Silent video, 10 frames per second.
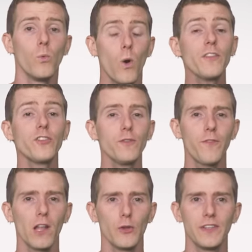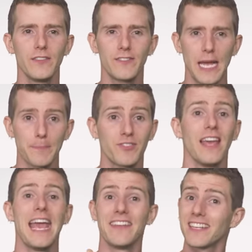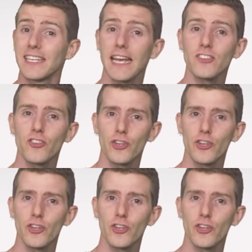Once you've followed these steps and connected